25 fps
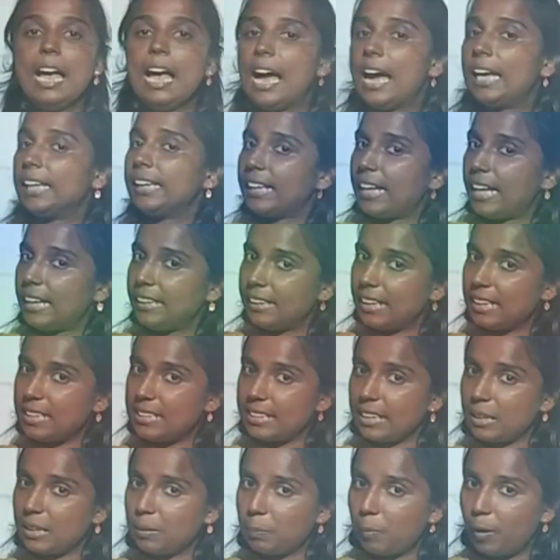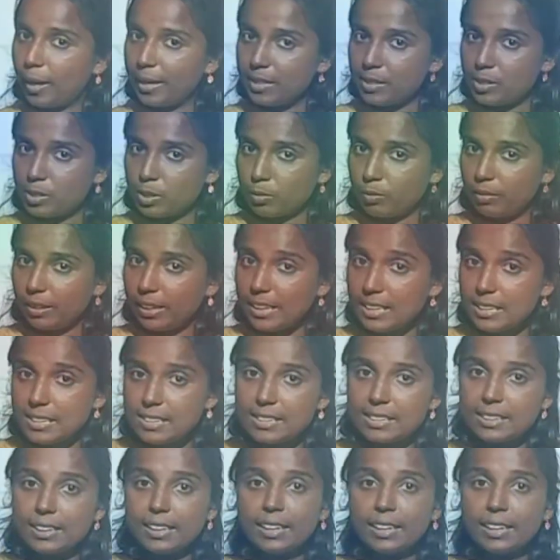And the right hand side points towards,